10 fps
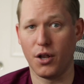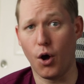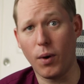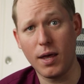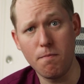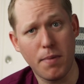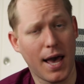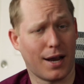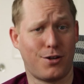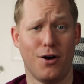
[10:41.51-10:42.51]
no
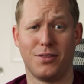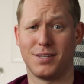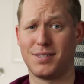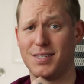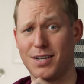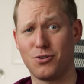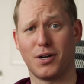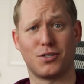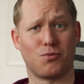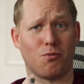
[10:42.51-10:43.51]
impact on the
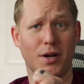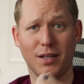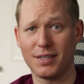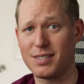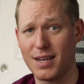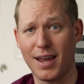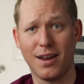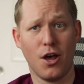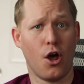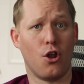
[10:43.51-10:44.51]
Citrix real
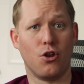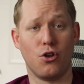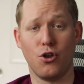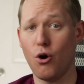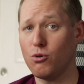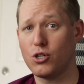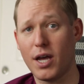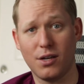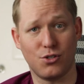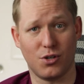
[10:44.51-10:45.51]
estate, no
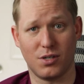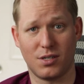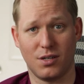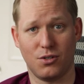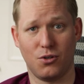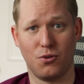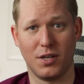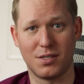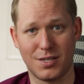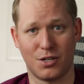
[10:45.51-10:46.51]
changes to
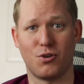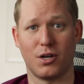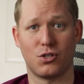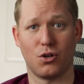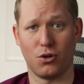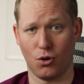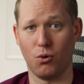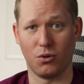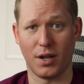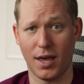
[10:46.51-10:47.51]
the Citrix
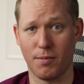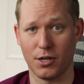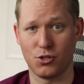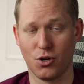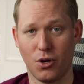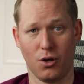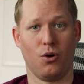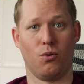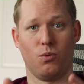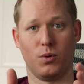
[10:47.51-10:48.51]
golden image,
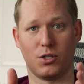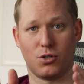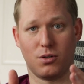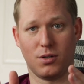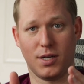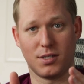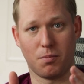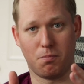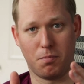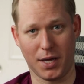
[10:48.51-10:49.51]
which is
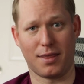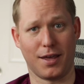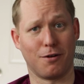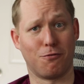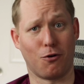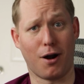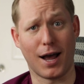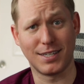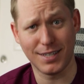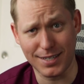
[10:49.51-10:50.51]
a big thing for
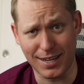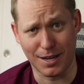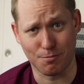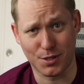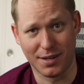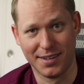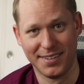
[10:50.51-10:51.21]
IT teams.